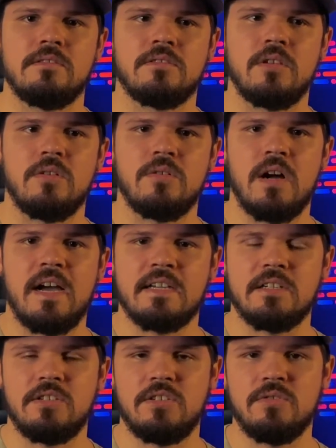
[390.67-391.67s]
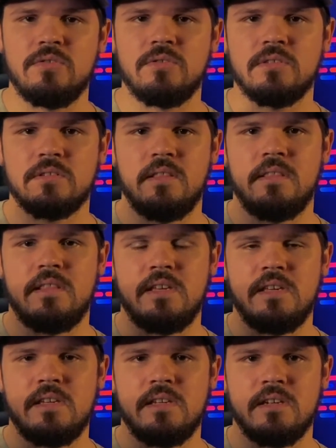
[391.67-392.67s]
So I could use
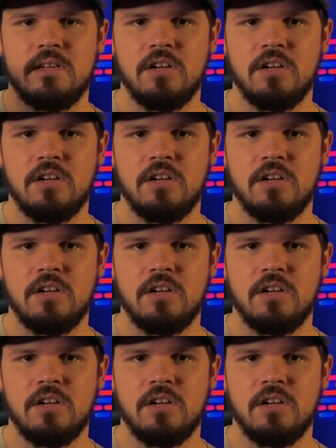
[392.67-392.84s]
the